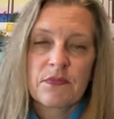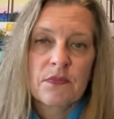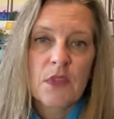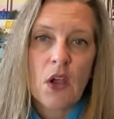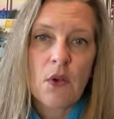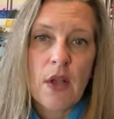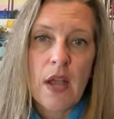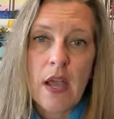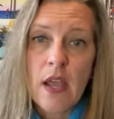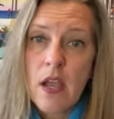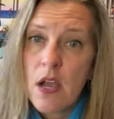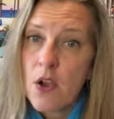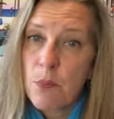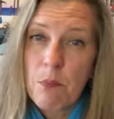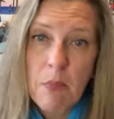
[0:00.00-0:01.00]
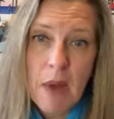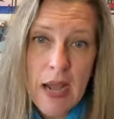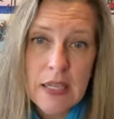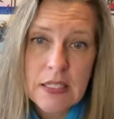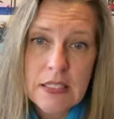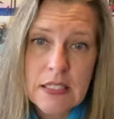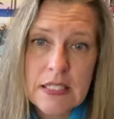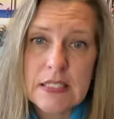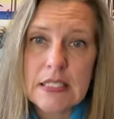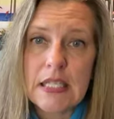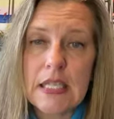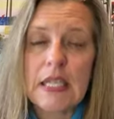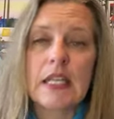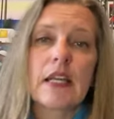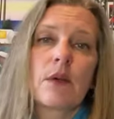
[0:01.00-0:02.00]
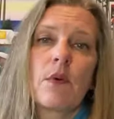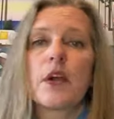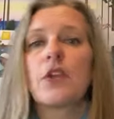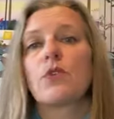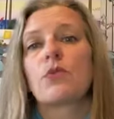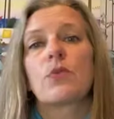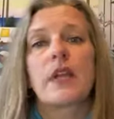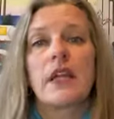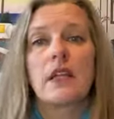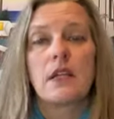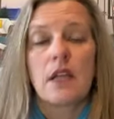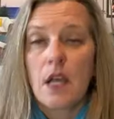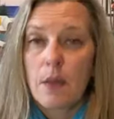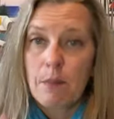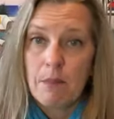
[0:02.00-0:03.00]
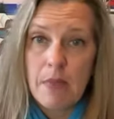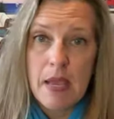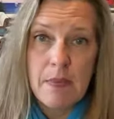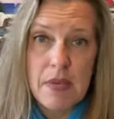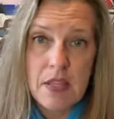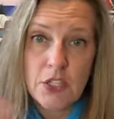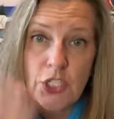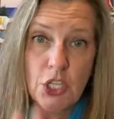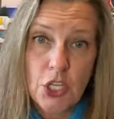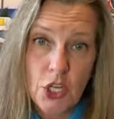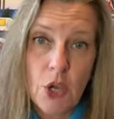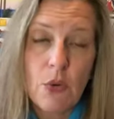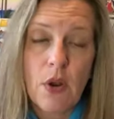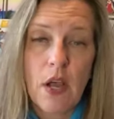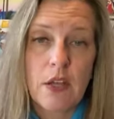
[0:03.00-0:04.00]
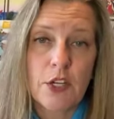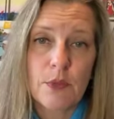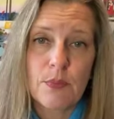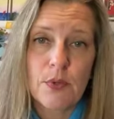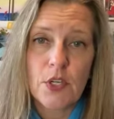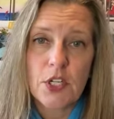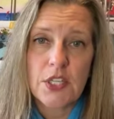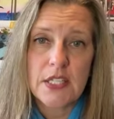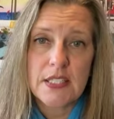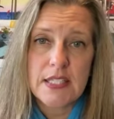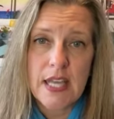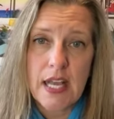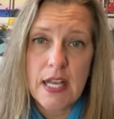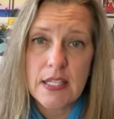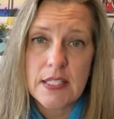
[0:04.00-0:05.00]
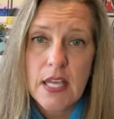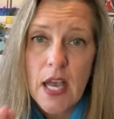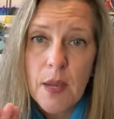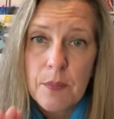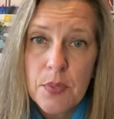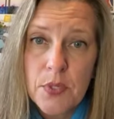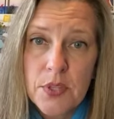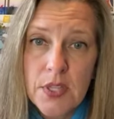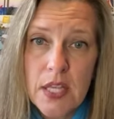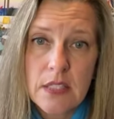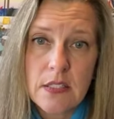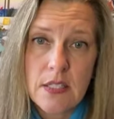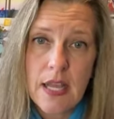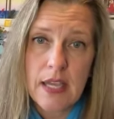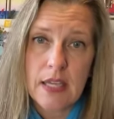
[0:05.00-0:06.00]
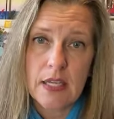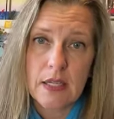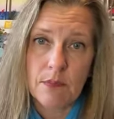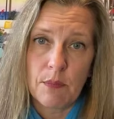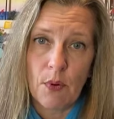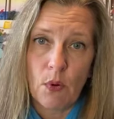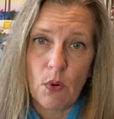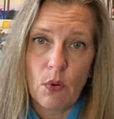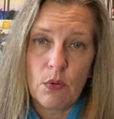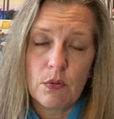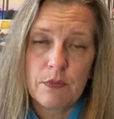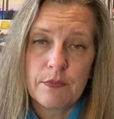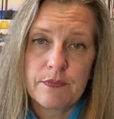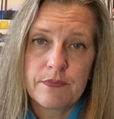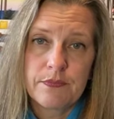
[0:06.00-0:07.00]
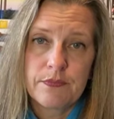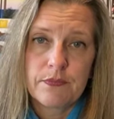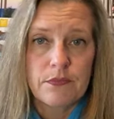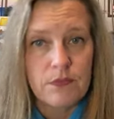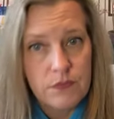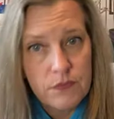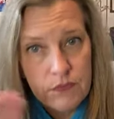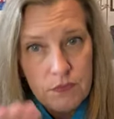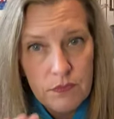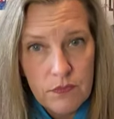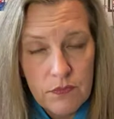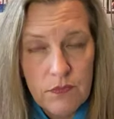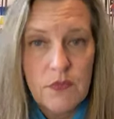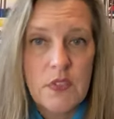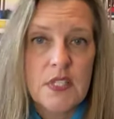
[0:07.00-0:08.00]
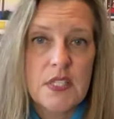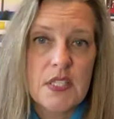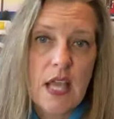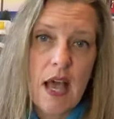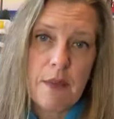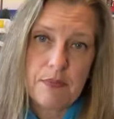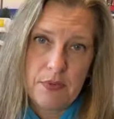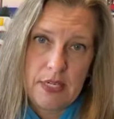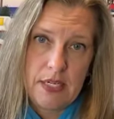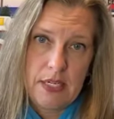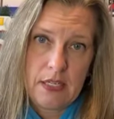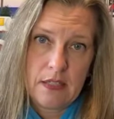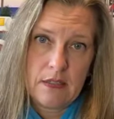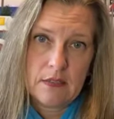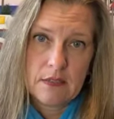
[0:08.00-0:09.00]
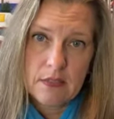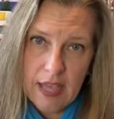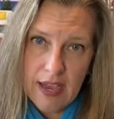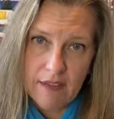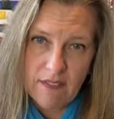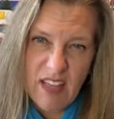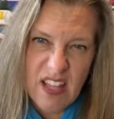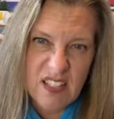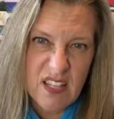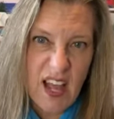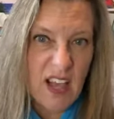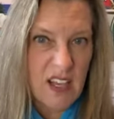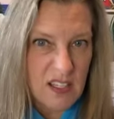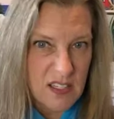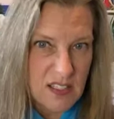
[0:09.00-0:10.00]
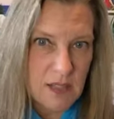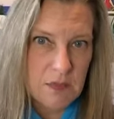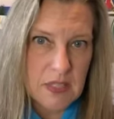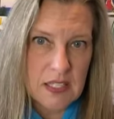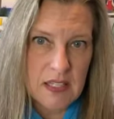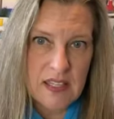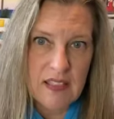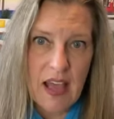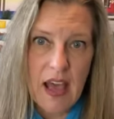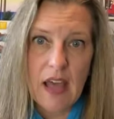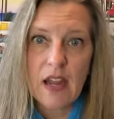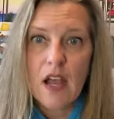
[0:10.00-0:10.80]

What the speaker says: Okay, mindless eating while you read. Maybe there's a note on your book that says, put that snack in a bowl. Stop reading to have that snack, something like that.